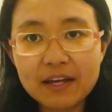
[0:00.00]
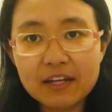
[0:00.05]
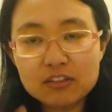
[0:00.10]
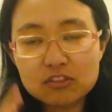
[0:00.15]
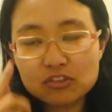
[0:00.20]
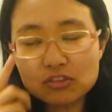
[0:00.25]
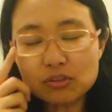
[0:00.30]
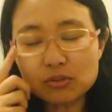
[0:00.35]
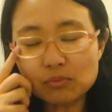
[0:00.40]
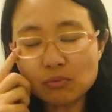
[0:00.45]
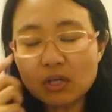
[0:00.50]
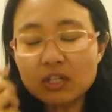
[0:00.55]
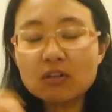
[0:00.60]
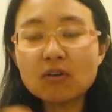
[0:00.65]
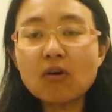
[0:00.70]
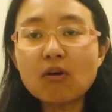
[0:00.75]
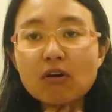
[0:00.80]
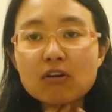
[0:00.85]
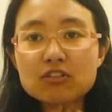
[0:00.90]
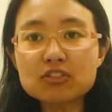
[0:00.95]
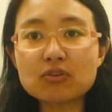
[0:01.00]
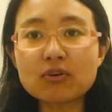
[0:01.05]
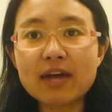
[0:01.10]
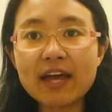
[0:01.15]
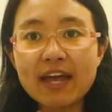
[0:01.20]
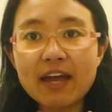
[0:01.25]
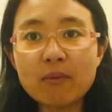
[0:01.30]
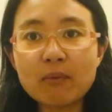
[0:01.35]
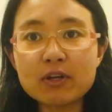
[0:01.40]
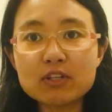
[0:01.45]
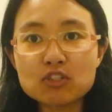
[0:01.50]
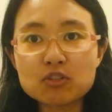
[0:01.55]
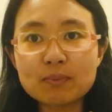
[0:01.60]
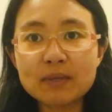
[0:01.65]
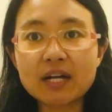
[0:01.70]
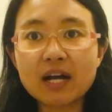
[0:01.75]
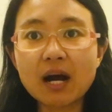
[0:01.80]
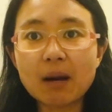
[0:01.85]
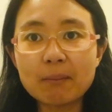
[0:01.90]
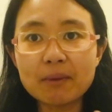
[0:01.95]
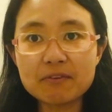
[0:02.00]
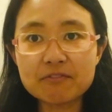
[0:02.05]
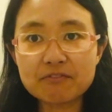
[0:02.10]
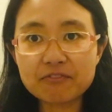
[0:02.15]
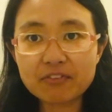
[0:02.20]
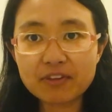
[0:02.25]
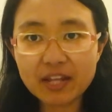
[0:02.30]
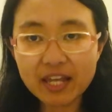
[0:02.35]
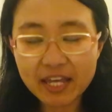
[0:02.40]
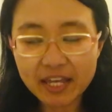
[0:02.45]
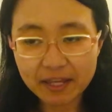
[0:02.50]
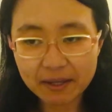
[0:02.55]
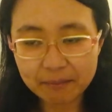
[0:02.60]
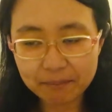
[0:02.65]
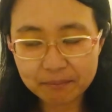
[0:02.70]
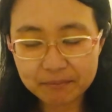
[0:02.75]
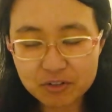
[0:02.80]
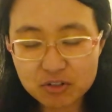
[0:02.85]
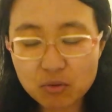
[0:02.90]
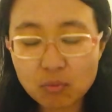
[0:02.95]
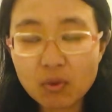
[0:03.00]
So what causes your airway to become inflamed?